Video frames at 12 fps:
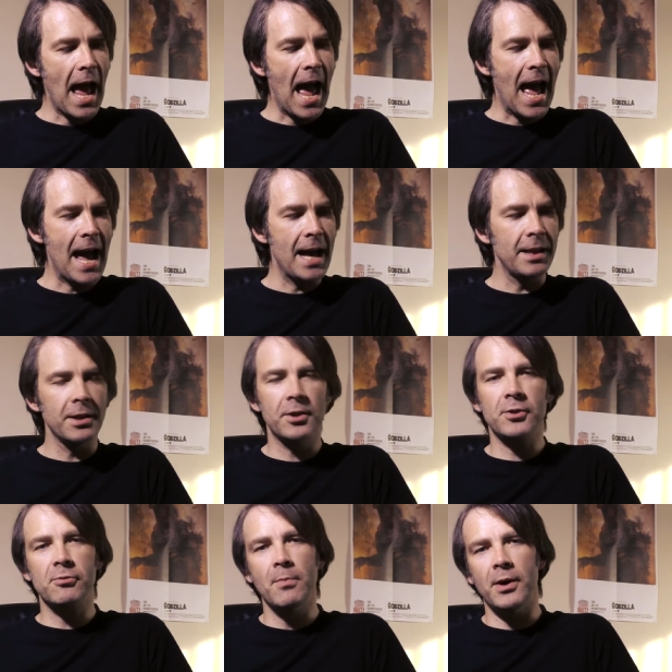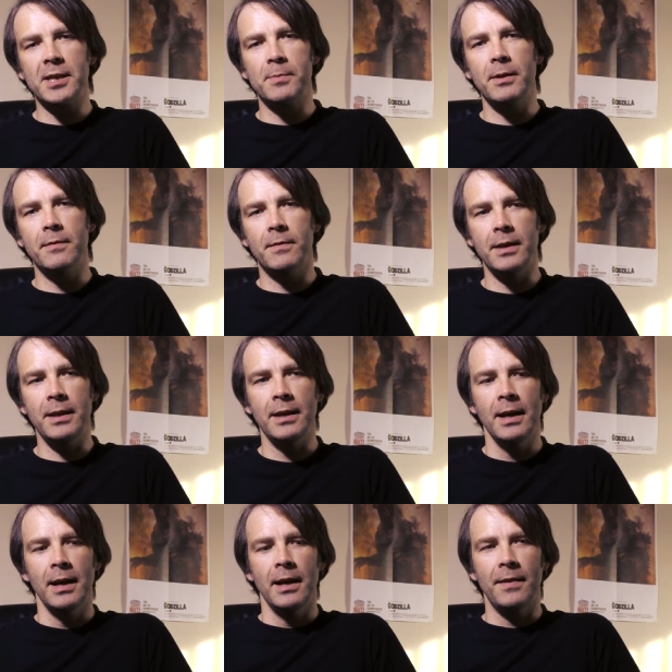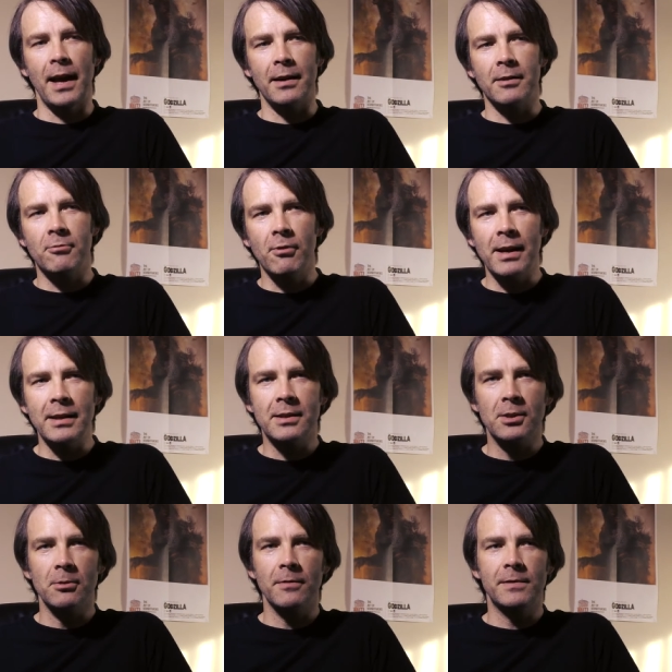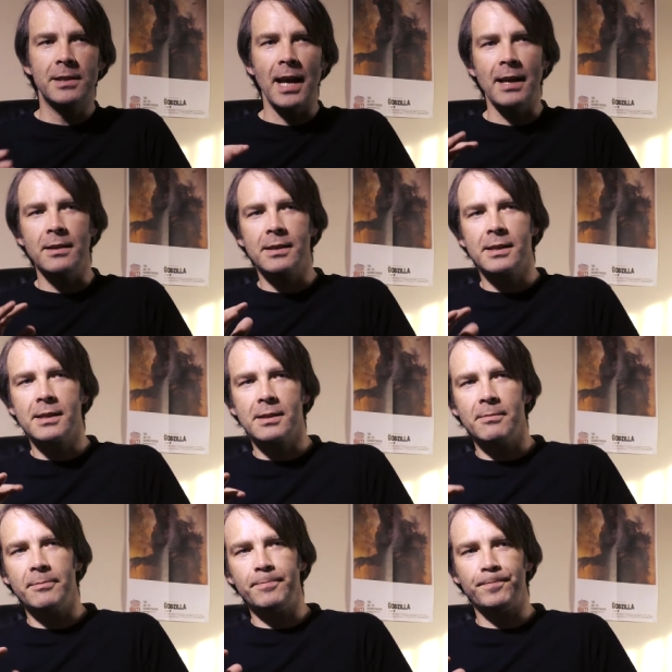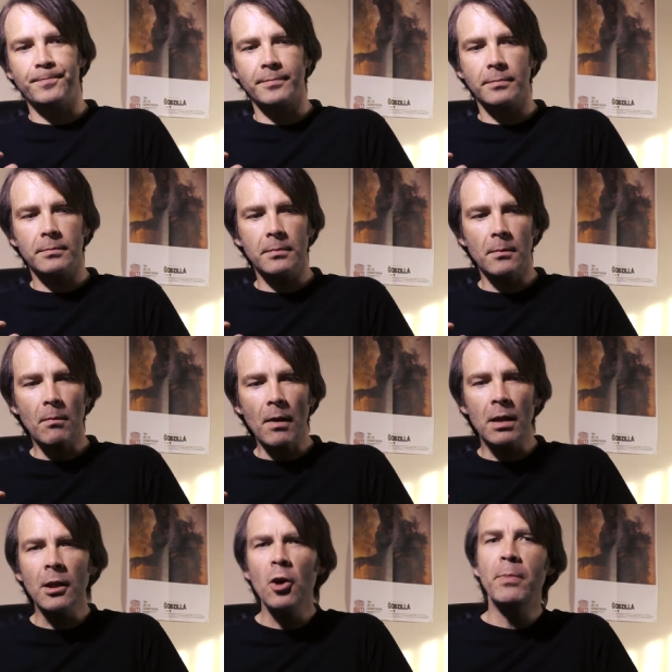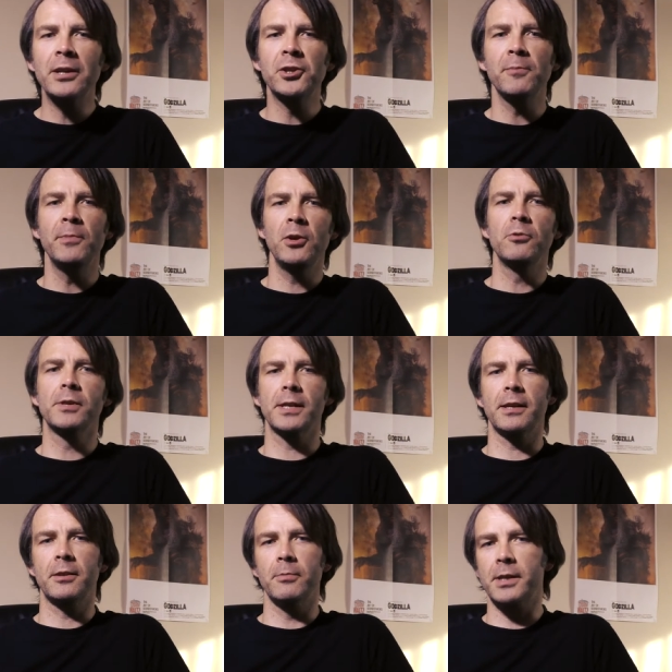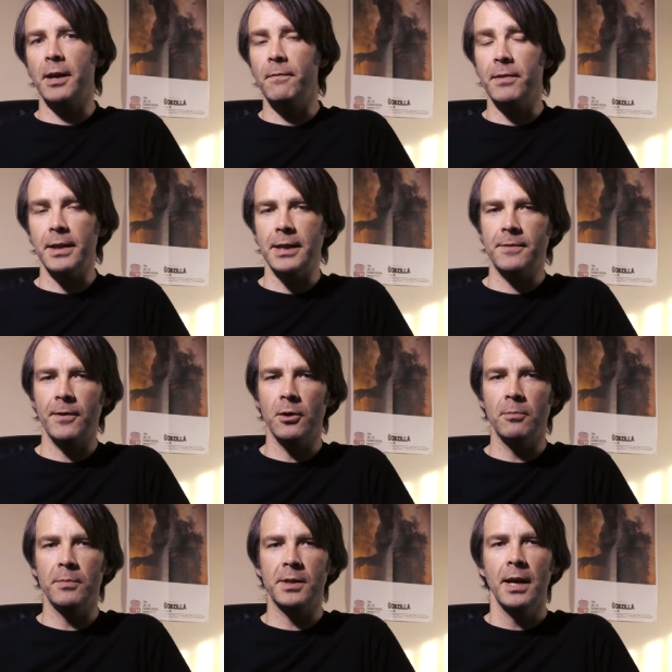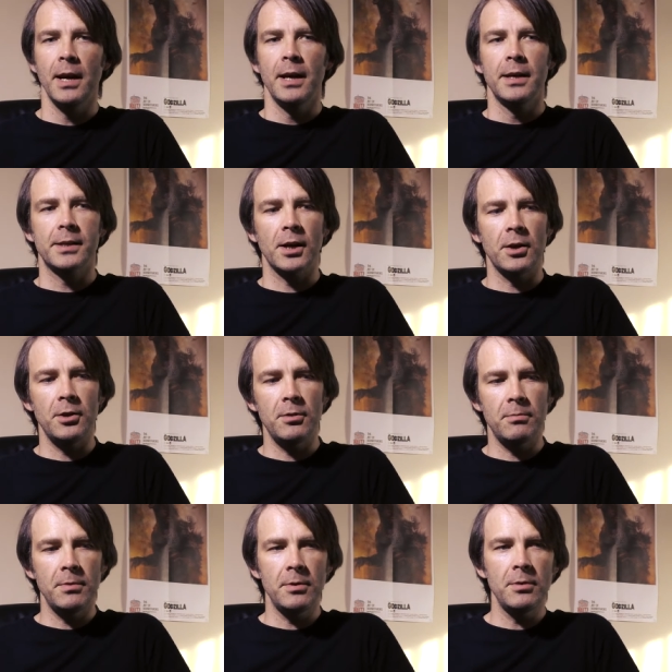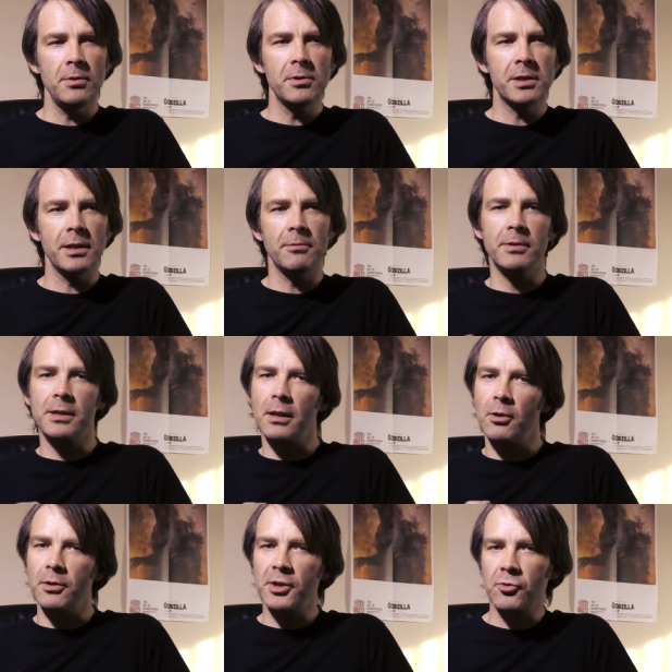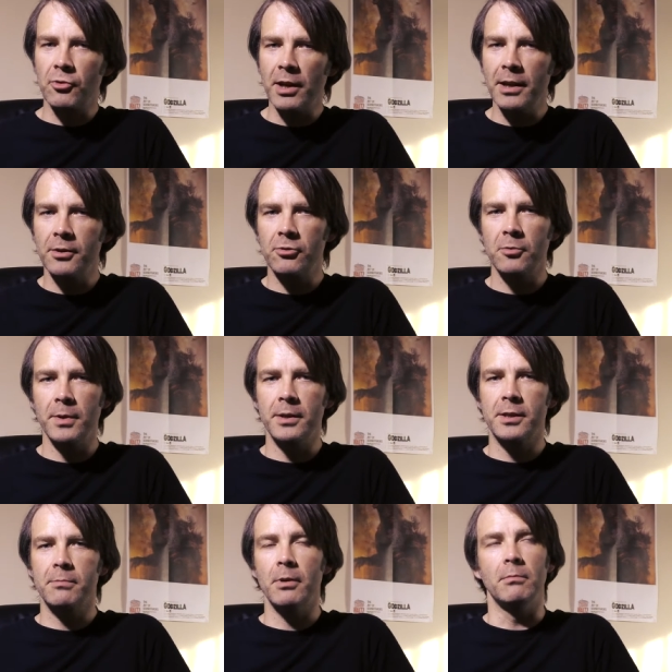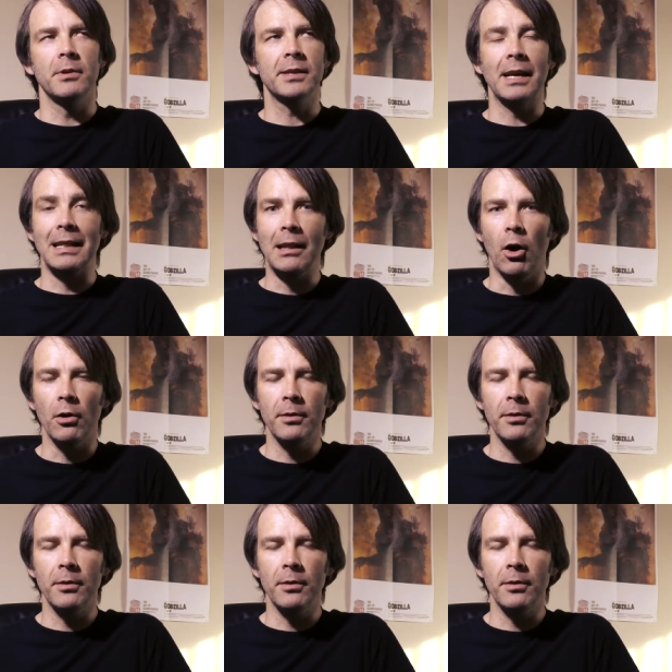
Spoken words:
and it just reminds me of that great sort of tense low budget music that was done for these films. So usually it was a lot of string instruments. Well, I say a lot,